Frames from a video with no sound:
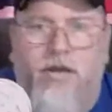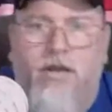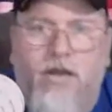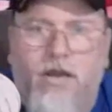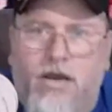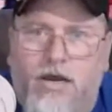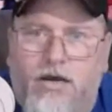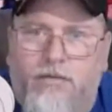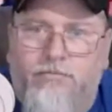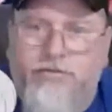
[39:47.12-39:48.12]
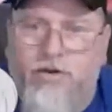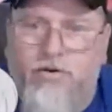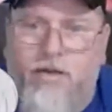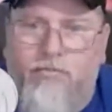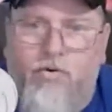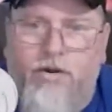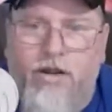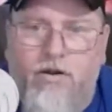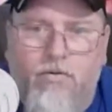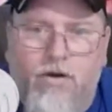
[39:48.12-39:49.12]
so I'm going to go
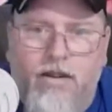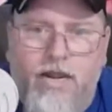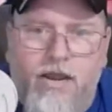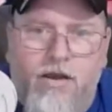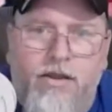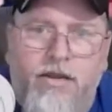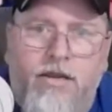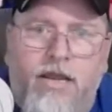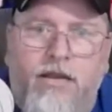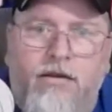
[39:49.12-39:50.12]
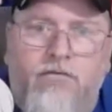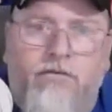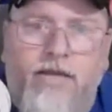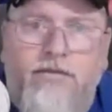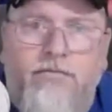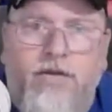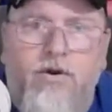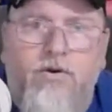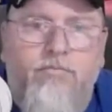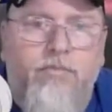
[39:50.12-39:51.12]
to work now and write some
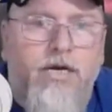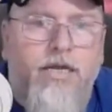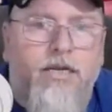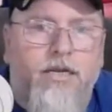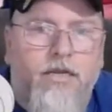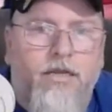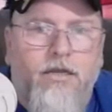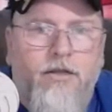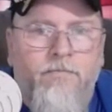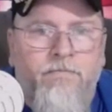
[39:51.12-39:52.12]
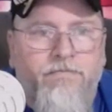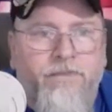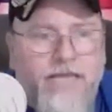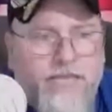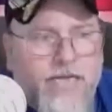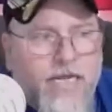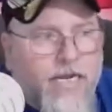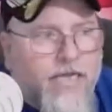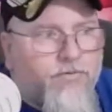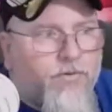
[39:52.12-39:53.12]
code. But that's it.
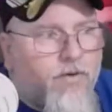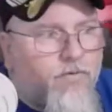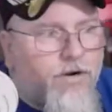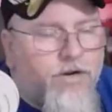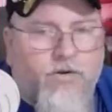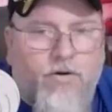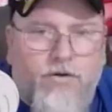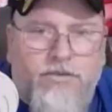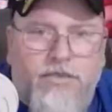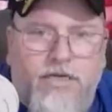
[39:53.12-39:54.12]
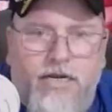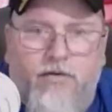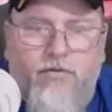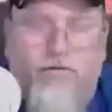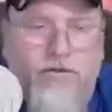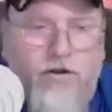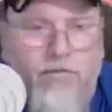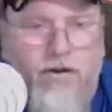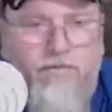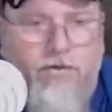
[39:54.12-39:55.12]
That's what I want to do. I want to sit here. I want to talk
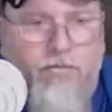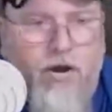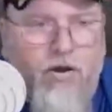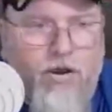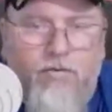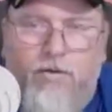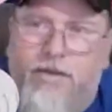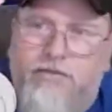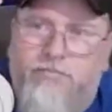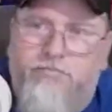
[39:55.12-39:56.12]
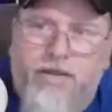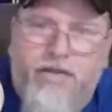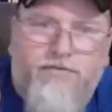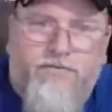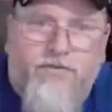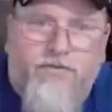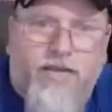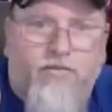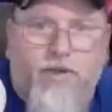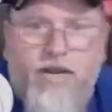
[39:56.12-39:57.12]
about football. I want to make some picks for the next
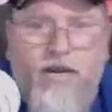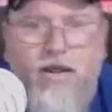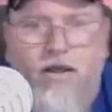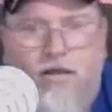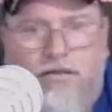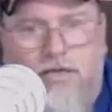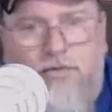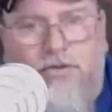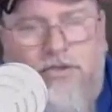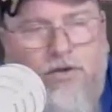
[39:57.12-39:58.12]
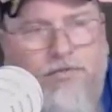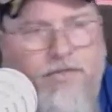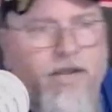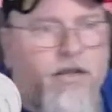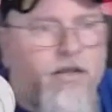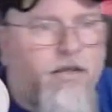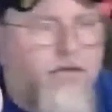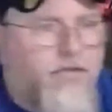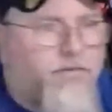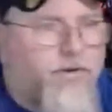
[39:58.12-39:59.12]
week. See what y'all think.
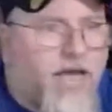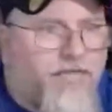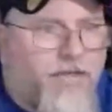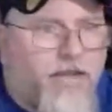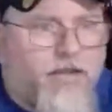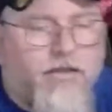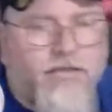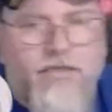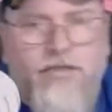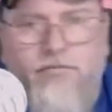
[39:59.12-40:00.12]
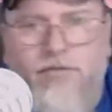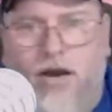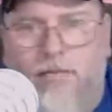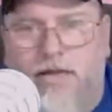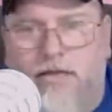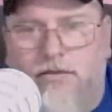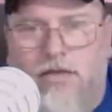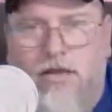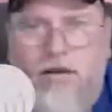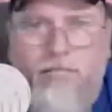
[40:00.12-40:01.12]
See what I think. Let's get some comments.
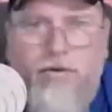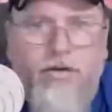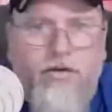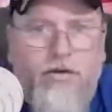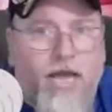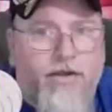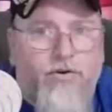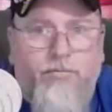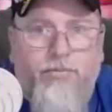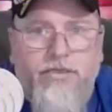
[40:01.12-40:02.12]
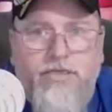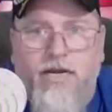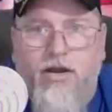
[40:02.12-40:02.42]
But I do appreciate all